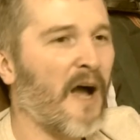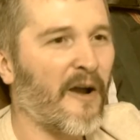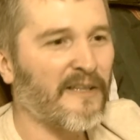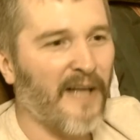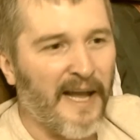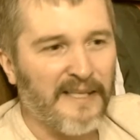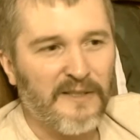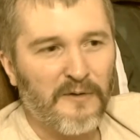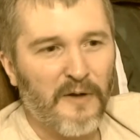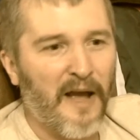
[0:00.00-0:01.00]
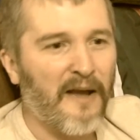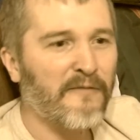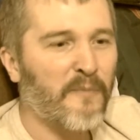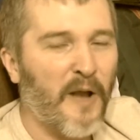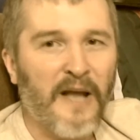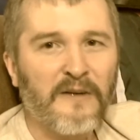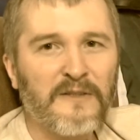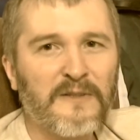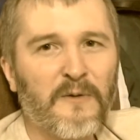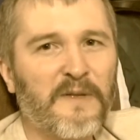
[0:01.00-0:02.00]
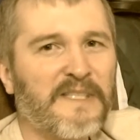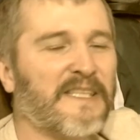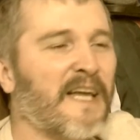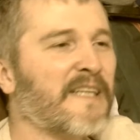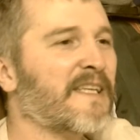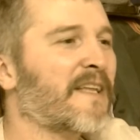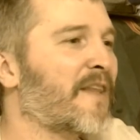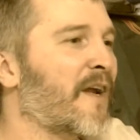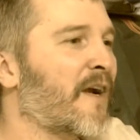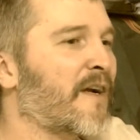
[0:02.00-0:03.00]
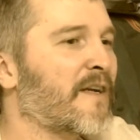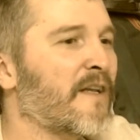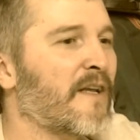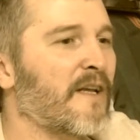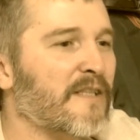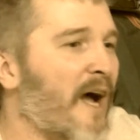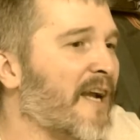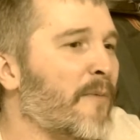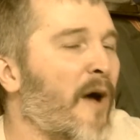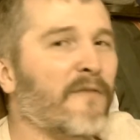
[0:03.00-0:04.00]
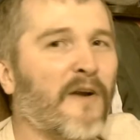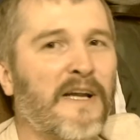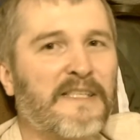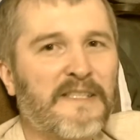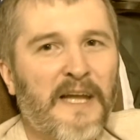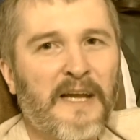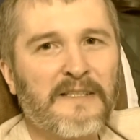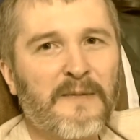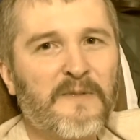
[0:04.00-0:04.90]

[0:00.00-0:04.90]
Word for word: I'd like to have panels where we just kind of sit there and talk about various things.